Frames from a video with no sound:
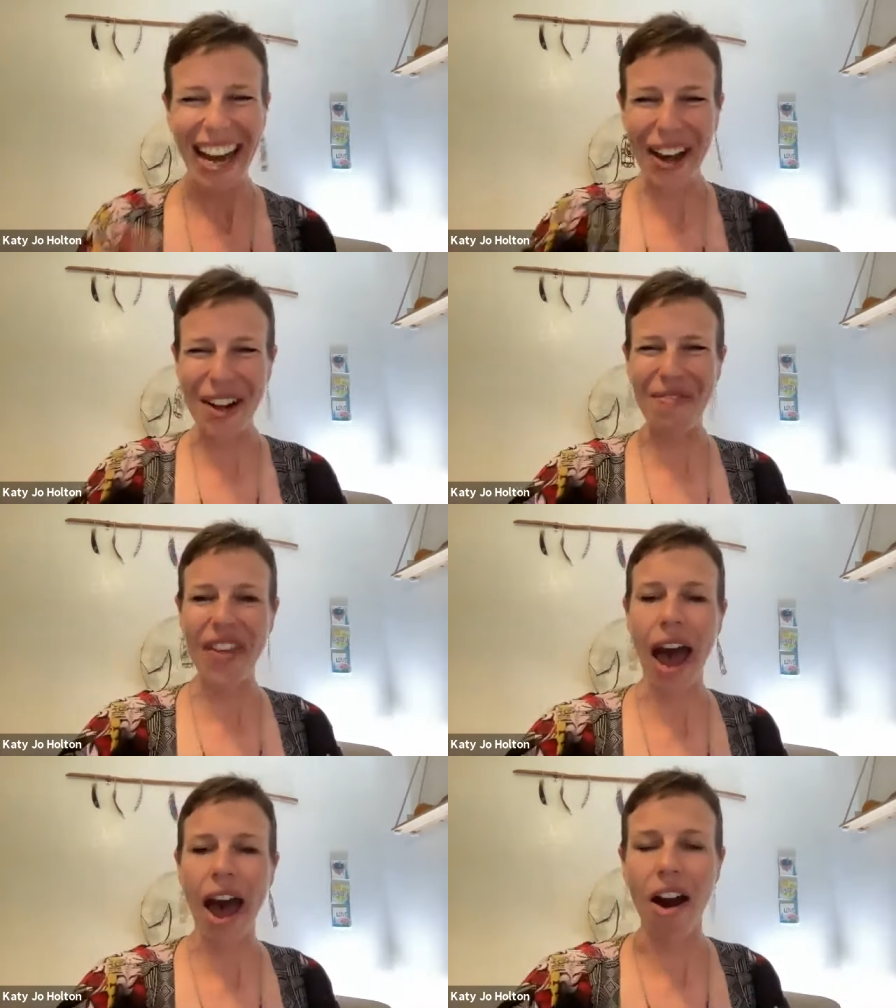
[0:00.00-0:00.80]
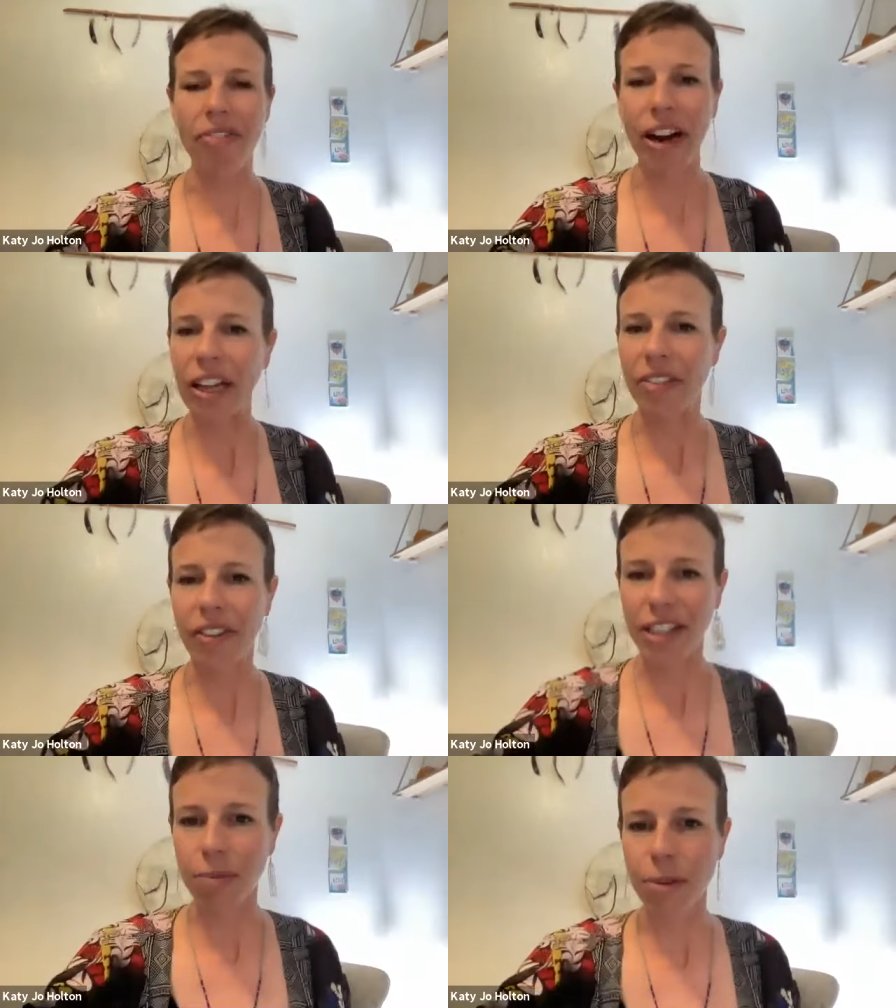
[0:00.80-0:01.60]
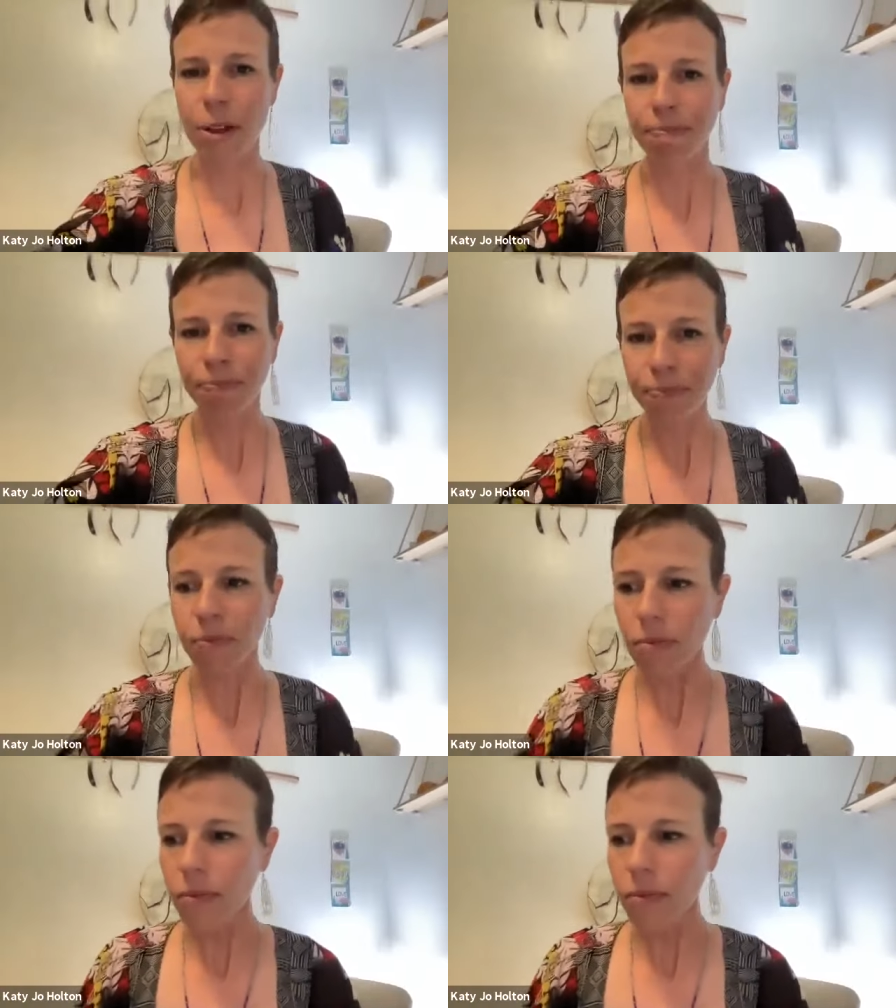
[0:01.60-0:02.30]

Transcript: um, that are fairly flexible